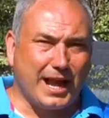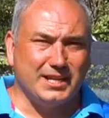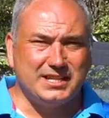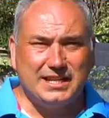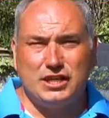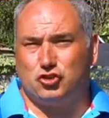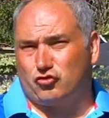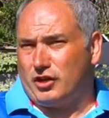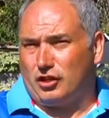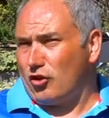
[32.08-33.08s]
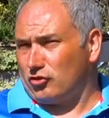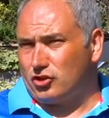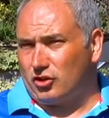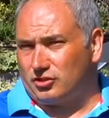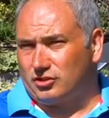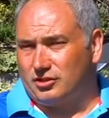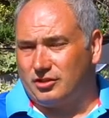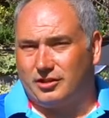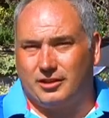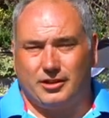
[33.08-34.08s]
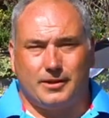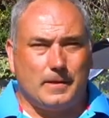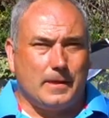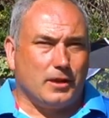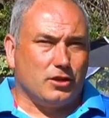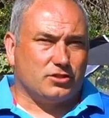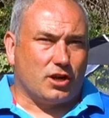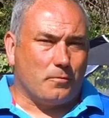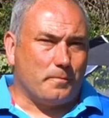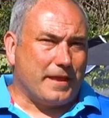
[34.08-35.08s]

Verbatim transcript: Ideally straight long shots. So